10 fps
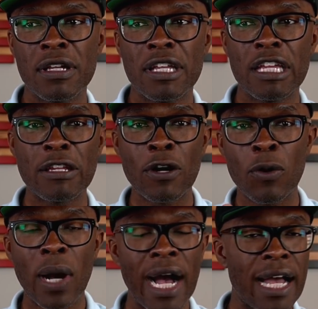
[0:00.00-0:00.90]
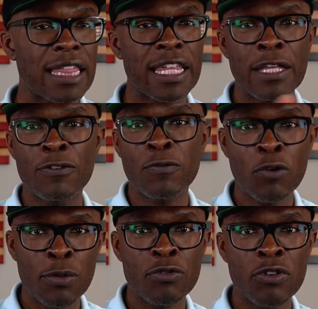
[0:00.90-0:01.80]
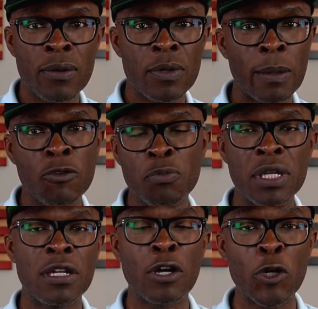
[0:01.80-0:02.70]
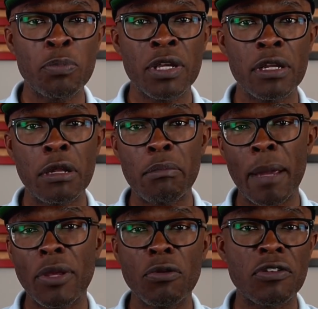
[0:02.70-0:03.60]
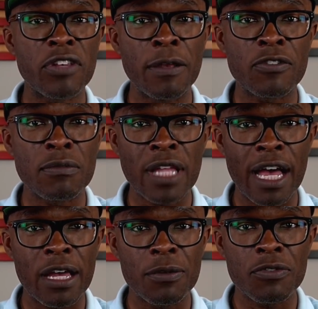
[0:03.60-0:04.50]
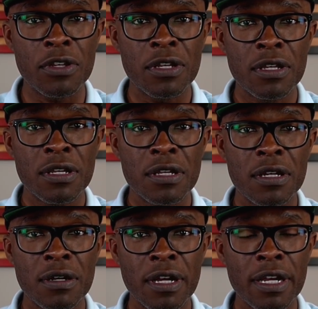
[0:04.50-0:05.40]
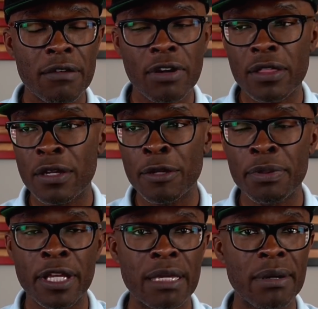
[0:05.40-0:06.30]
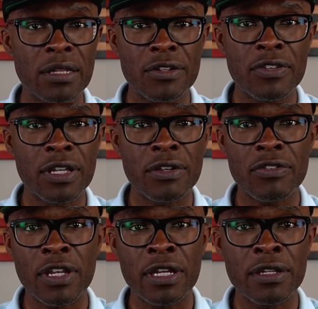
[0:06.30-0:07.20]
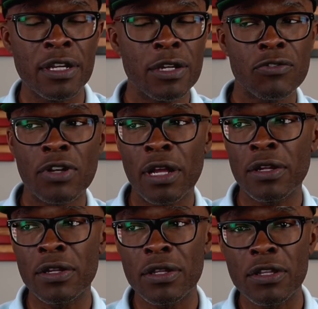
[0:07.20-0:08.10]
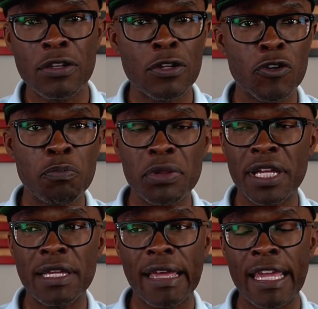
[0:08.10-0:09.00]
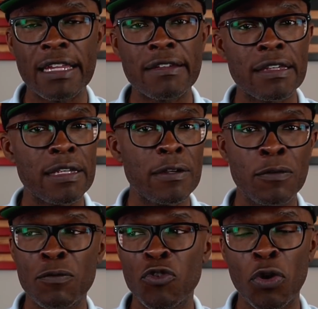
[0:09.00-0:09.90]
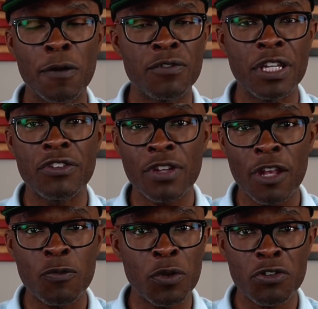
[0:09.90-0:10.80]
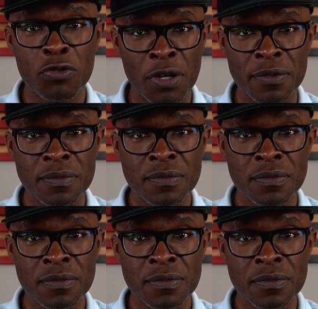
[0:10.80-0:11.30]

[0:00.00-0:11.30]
you know, hide things from Trump and was being open, maybe you could save some lives, okay, rather than playing politics and trying to, you know, play 8D, 12D chess with Trump.